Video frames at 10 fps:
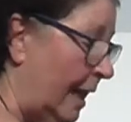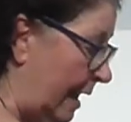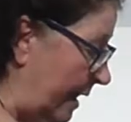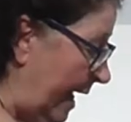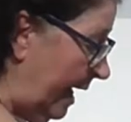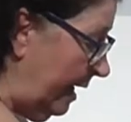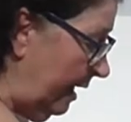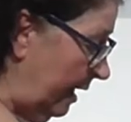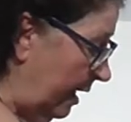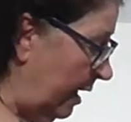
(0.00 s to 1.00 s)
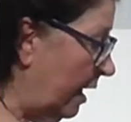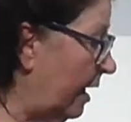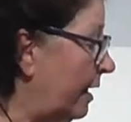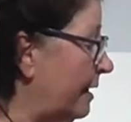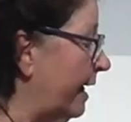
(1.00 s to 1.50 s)
Then
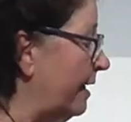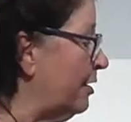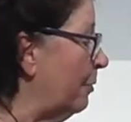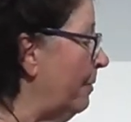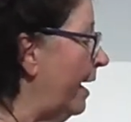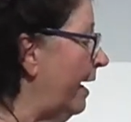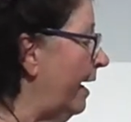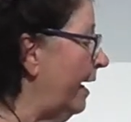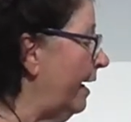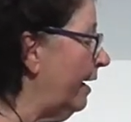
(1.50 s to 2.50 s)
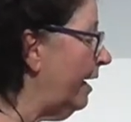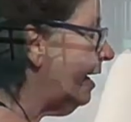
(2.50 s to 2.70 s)
take some air